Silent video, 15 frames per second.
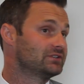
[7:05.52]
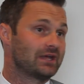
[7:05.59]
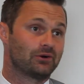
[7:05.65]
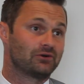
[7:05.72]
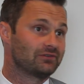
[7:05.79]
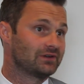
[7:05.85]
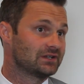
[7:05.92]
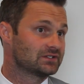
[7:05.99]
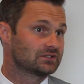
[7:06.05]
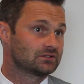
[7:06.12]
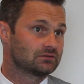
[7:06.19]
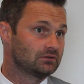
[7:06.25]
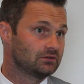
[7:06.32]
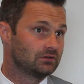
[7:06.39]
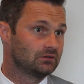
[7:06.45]
dealt with
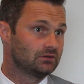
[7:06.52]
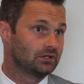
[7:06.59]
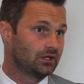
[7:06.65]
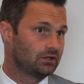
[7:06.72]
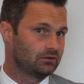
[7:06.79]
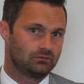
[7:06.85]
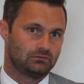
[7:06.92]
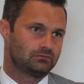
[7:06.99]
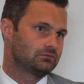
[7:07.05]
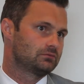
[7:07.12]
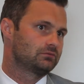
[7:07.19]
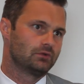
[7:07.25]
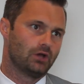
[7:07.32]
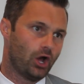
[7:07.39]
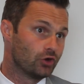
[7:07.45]
us, you know,
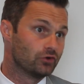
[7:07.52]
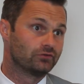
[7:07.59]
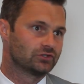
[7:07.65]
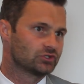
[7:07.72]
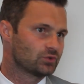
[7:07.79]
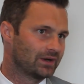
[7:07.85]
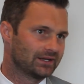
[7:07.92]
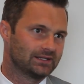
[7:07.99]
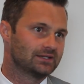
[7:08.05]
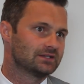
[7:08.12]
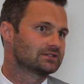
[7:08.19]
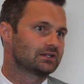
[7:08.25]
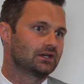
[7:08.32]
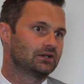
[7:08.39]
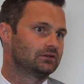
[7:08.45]
over 20
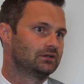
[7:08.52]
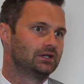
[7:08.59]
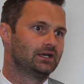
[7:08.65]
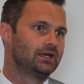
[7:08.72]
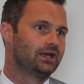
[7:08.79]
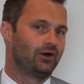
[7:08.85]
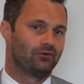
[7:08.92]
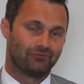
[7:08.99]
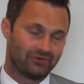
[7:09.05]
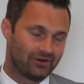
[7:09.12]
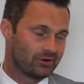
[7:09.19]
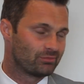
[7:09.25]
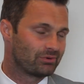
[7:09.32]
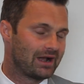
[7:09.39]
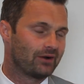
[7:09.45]
years ago. I'm
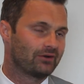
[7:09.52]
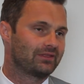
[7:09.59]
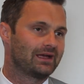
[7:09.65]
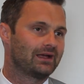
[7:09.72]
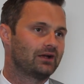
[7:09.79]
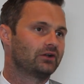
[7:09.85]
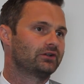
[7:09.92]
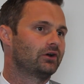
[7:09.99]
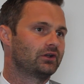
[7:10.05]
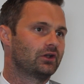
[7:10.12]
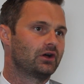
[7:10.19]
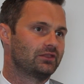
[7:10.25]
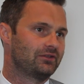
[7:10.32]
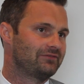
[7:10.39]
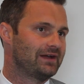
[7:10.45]
very proud of that. I
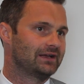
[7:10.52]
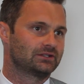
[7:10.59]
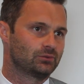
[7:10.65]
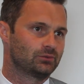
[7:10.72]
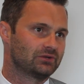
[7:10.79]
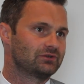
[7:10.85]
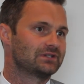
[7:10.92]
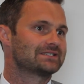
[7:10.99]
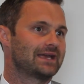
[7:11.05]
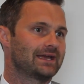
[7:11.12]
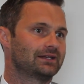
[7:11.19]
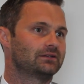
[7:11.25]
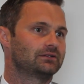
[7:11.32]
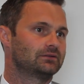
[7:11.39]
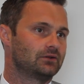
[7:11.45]
like the fact that we
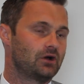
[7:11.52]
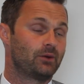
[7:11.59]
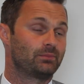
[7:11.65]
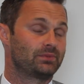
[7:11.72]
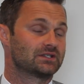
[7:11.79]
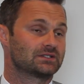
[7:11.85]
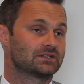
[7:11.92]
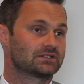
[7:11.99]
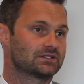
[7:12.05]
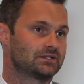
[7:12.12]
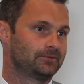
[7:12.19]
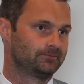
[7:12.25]
retain our business.